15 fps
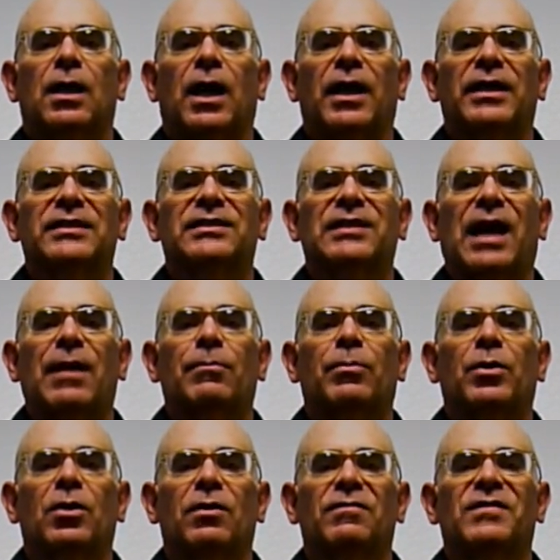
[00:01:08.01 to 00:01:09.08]
An
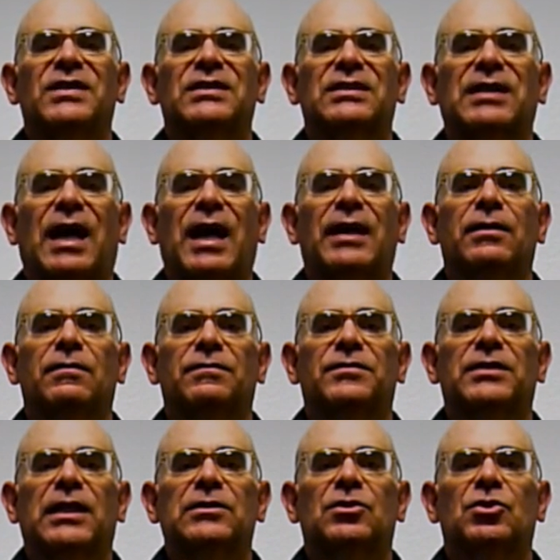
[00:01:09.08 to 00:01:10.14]
example of this kind of
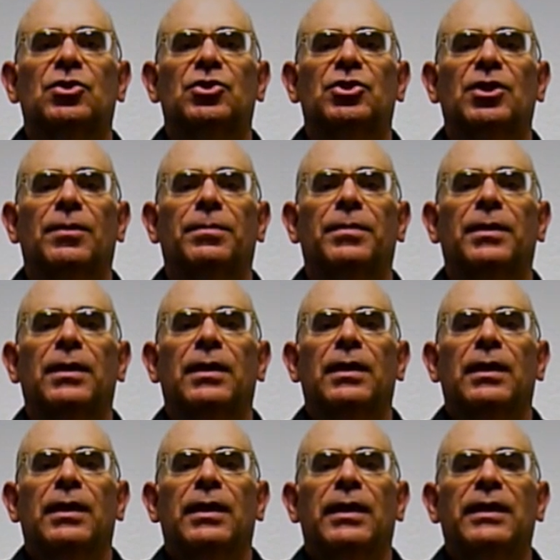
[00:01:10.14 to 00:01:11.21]
censorship
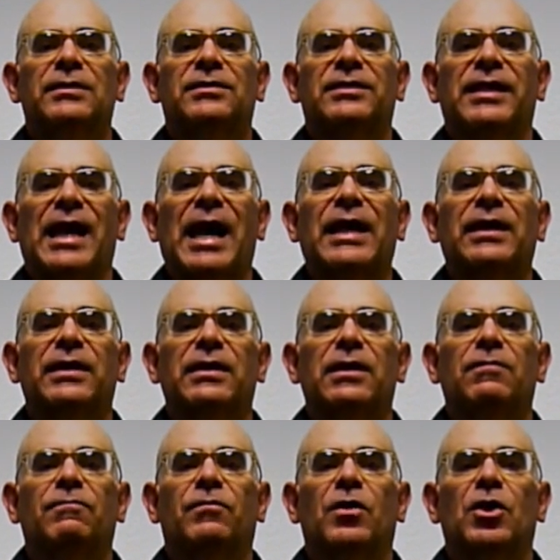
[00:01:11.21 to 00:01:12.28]
is the
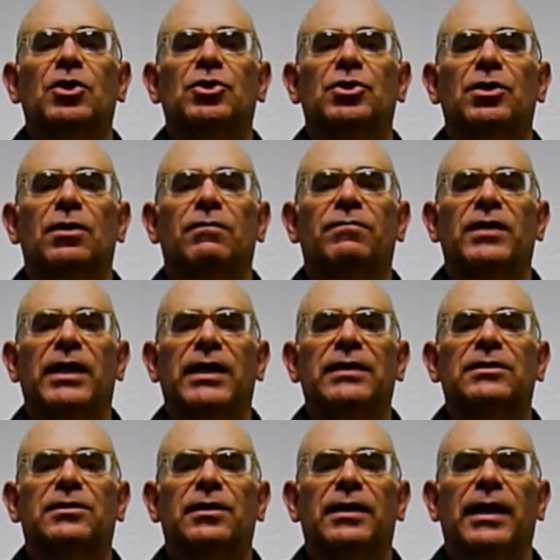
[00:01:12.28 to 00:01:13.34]
edited version of the
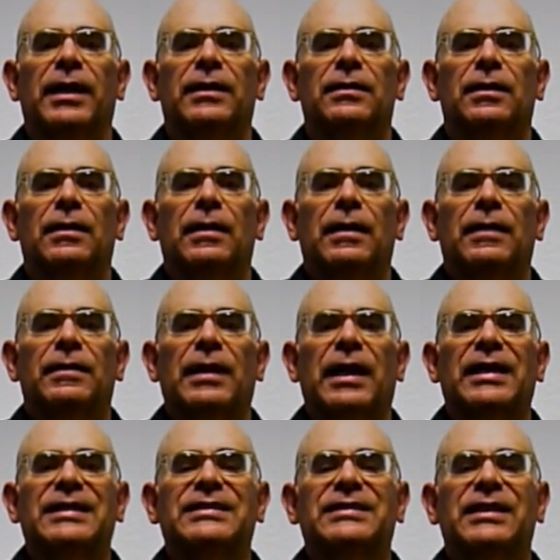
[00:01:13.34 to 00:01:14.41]
internet that
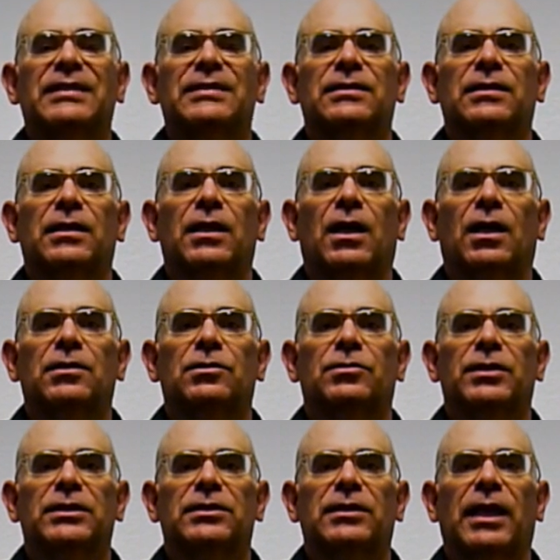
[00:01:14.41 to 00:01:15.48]
exists in
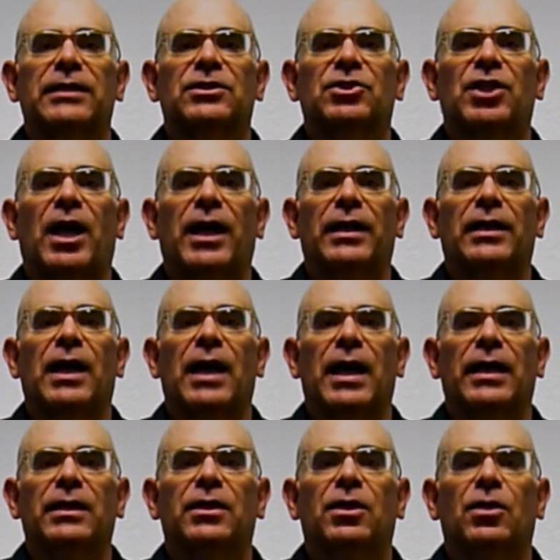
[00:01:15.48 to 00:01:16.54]
countries like China
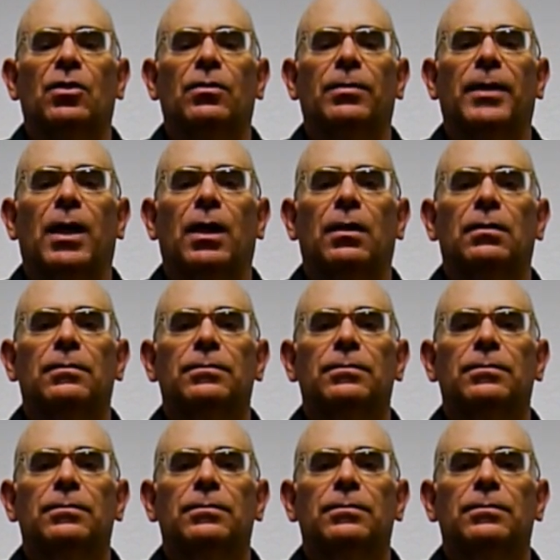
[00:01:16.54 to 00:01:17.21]
and Cuba.